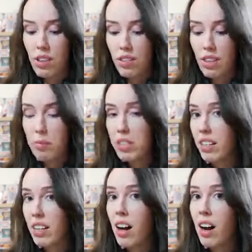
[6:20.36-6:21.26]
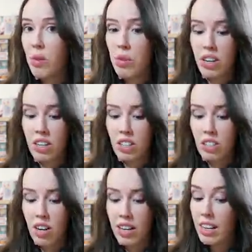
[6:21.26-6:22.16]
that particular artwork and
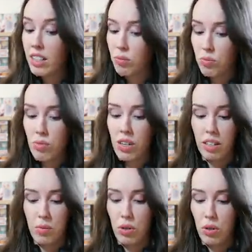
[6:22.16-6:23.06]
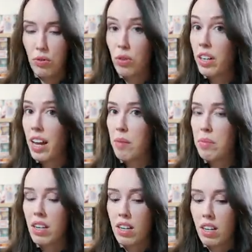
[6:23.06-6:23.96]
design. It's really beautiful and
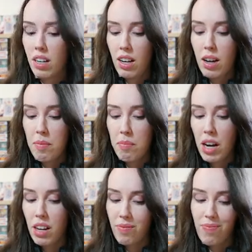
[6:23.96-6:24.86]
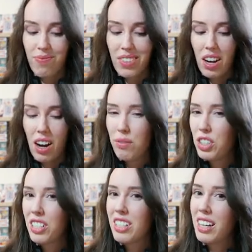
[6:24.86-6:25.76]
epic, but I've
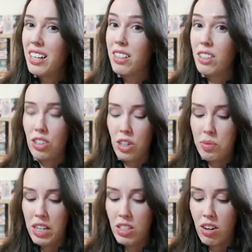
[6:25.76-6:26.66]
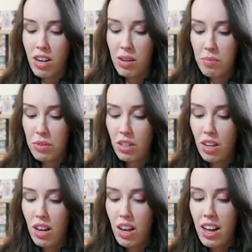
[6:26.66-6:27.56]
just seen it so many times
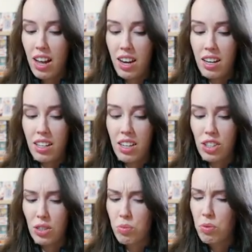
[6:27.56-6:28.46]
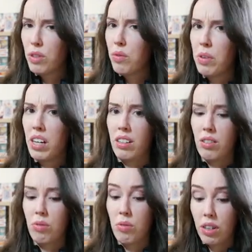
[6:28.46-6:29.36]
and it just would have
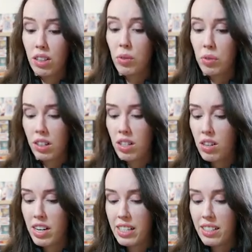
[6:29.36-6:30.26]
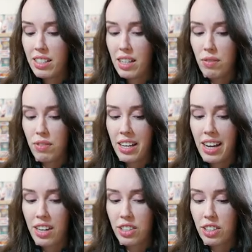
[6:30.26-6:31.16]
been really, really nice if they
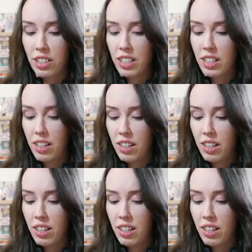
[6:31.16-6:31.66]
actually